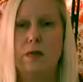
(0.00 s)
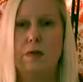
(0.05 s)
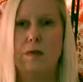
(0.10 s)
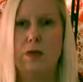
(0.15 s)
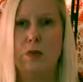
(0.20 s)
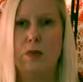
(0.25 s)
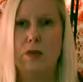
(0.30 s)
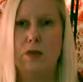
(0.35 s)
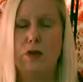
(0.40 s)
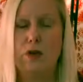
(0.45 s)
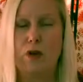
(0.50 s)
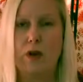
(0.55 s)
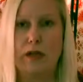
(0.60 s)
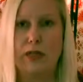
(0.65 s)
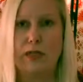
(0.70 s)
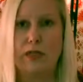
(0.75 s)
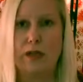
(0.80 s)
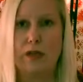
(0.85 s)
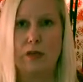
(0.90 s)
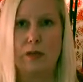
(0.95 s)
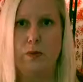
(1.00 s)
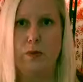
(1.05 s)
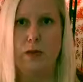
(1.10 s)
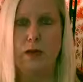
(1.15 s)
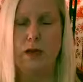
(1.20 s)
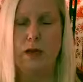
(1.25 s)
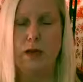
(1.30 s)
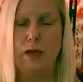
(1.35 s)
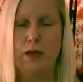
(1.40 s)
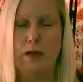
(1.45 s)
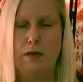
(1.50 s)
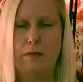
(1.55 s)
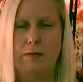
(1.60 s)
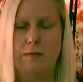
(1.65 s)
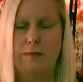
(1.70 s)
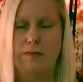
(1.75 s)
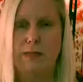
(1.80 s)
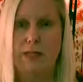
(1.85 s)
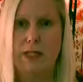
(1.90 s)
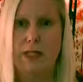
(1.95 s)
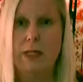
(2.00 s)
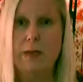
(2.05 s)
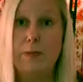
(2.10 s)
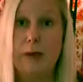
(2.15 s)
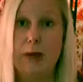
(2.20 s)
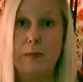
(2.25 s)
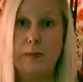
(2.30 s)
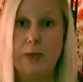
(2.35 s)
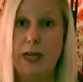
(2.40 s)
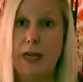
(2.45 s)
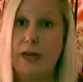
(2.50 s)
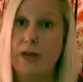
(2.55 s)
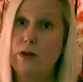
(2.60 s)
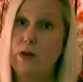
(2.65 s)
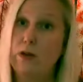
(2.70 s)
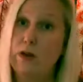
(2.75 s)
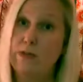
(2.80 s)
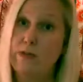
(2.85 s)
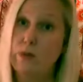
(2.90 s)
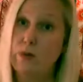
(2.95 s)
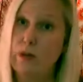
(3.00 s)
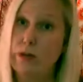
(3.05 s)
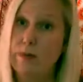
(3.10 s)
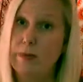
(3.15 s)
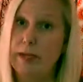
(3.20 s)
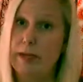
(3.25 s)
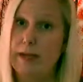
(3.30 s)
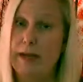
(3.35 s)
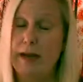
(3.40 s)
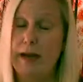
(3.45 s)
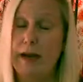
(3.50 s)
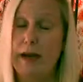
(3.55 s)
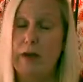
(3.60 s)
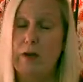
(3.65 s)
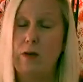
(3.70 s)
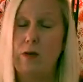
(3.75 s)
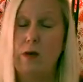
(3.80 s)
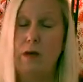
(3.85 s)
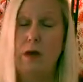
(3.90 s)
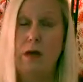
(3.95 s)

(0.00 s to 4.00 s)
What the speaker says: But with the criteria with the sleep apnea, I don't have to worry about that now.